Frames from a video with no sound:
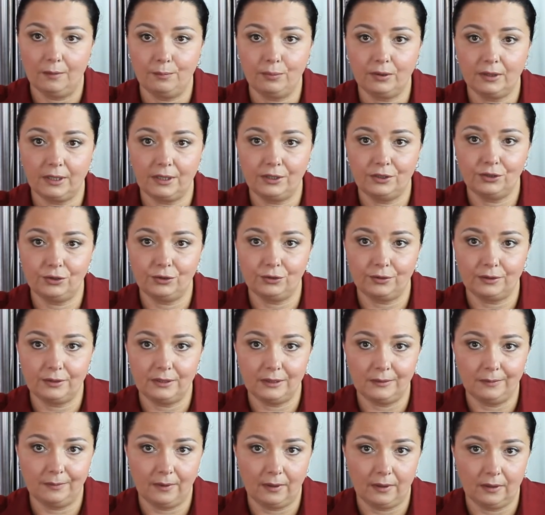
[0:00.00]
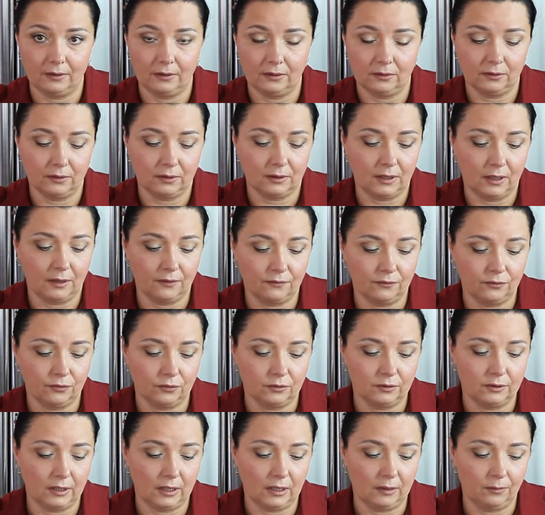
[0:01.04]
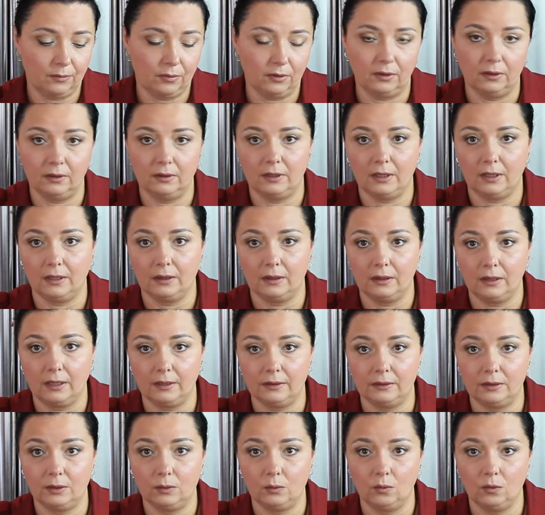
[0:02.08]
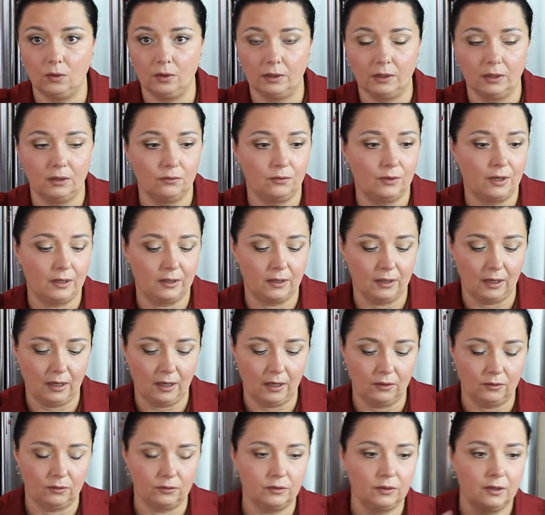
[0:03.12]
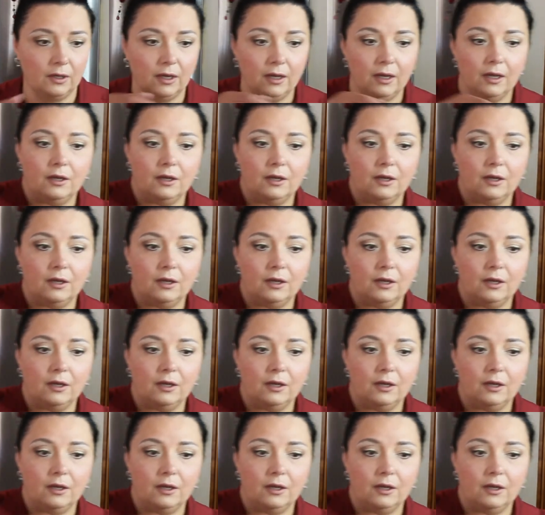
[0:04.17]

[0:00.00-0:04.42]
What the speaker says: place your teapot on the Gong Fu table and let the water run out.